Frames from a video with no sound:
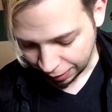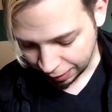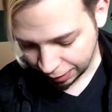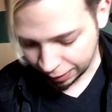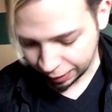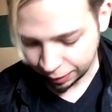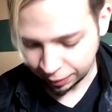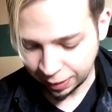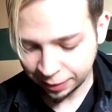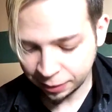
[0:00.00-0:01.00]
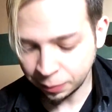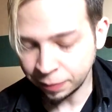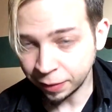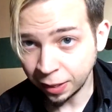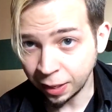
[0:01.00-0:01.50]
And next
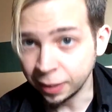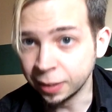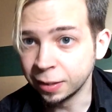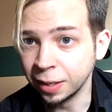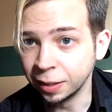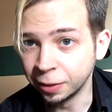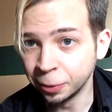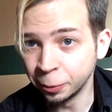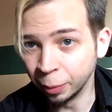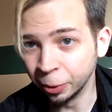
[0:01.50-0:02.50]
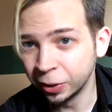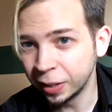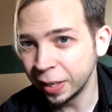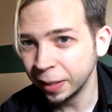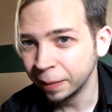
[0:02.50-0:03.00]
we've got The Third
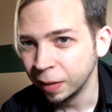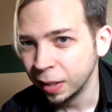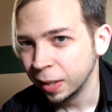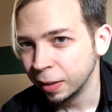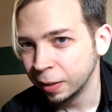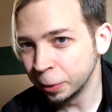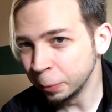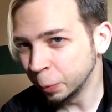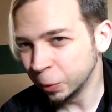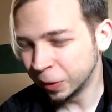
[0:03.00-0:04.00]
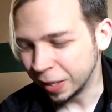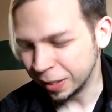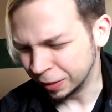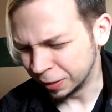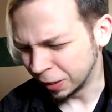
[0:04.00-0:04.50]
Birthday. The Third
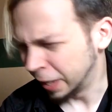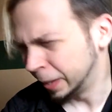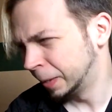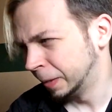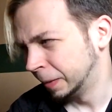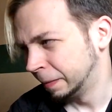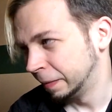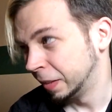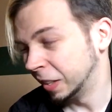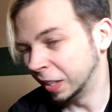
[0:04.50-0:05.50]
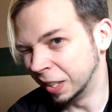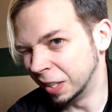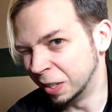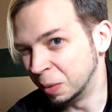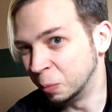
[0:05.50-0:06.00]
Birthday is, like,
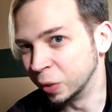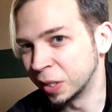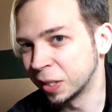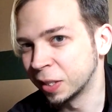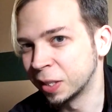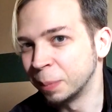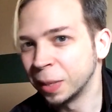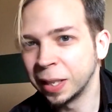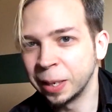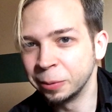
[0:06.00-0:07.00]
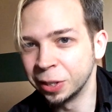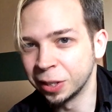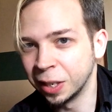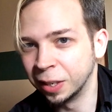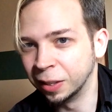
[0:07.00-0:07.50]
was something that I was
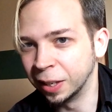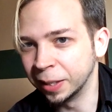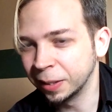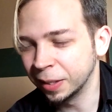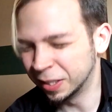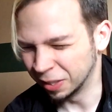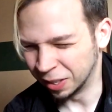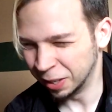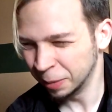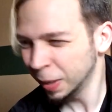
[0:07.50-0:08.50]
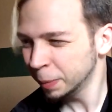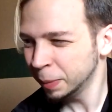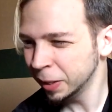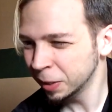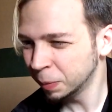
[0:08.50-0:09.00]
just kind of like, it's on my
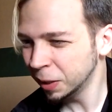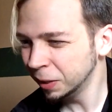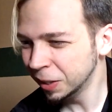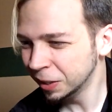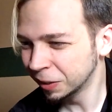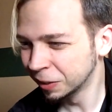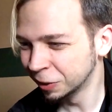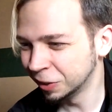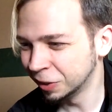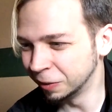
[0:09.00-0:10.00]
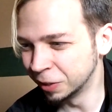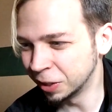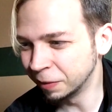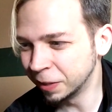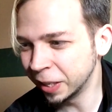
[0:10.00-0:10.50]
PSP list of
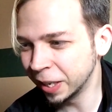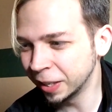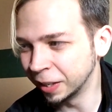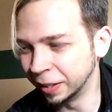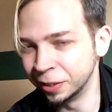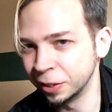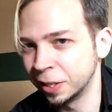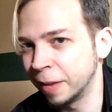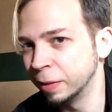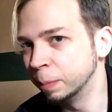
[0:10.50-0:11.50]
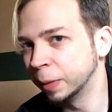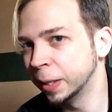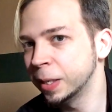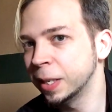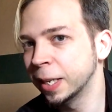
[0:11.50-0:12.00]
stuff to get, and I just haven't
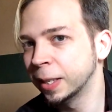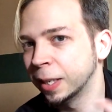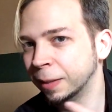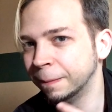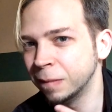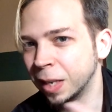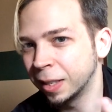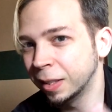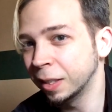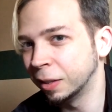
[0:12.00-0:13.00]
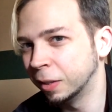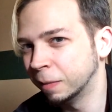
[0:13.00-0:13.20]
played it yet, and I think